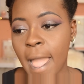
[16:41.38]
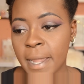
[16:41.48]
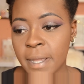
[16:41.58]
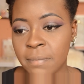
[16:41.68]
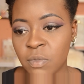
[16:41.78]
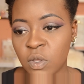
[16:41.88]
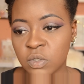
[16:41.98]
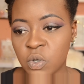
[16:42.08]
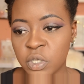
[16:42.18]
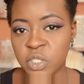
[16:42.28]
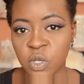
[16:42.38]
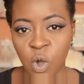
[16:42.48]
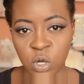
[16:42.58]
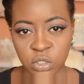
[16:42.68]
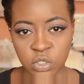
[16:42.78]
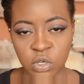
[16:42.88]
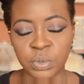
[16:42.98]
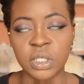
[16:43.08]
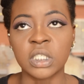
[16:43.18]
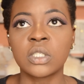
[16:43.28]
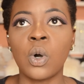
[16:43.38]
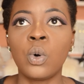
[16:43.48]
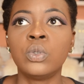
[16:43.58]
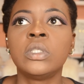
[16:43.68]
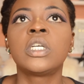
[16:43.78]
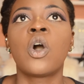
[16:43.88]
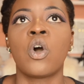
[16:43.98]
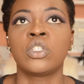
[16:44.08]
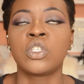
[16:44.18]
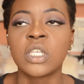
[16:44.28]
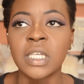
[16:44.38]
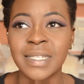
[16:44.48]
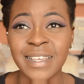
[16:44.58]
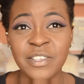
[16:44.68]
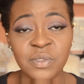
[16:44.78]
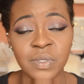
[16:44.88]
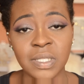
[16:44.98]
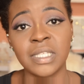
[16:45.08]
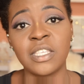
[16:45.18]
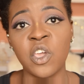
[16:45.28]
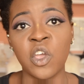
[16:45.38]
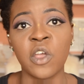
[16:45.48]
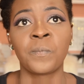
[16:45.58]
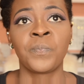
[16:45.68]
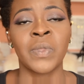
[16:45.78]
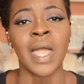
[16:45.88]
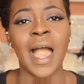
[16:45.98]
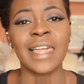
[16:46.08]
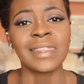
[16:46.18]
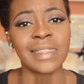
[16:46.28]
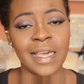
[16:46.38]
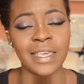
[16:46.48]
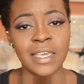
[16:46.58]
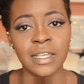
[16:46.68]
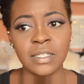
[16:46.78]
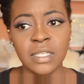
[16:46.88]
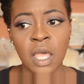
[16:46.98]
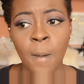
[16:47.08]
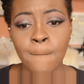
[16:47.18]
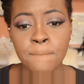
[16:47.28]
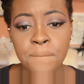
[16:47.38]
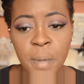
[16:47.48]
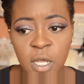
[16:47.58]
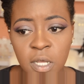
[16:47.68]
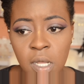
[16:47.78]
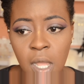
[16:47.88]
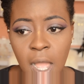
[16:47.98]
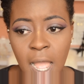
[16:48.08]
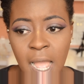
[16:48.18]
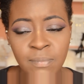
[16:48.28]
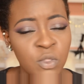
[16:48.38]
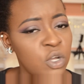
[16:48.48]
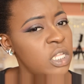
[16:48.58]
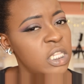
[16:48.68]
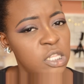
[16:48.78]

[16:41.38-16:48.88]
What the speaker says: I am not going to contour because the only contour kit I used this year, I like it, but I'm not in